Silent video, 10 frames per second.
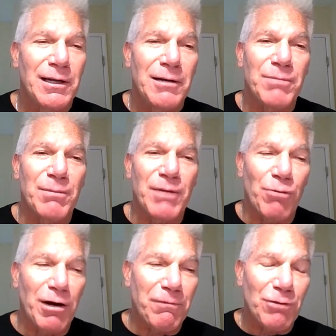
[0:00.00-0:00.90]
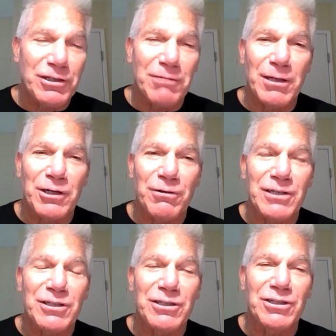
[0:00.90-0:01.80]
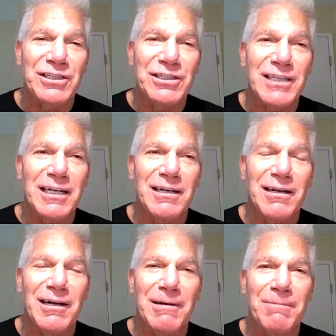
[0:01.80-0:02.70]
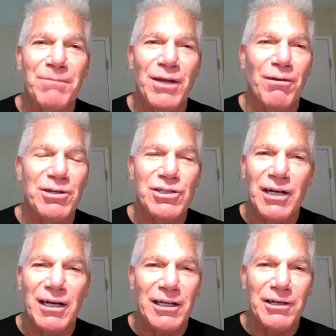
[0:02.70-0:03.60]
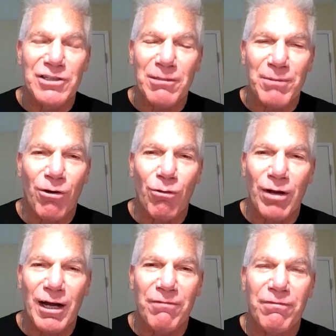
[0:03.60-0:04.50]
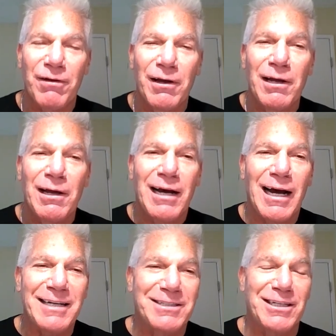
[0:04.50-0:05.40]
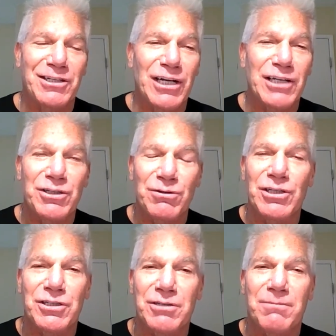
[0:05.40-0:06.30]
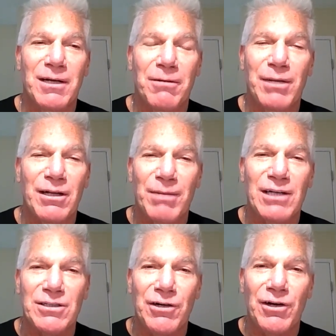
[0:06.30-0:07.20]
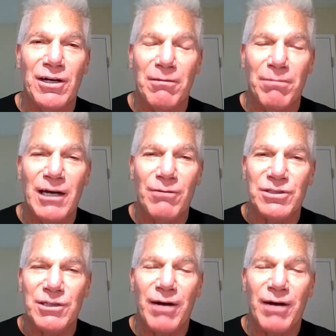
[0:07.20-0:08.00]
But my wife looked at me, Chris, and she said, you've been studying leadership your whole life. I suggest you just be the best leader you can be, and we'll see what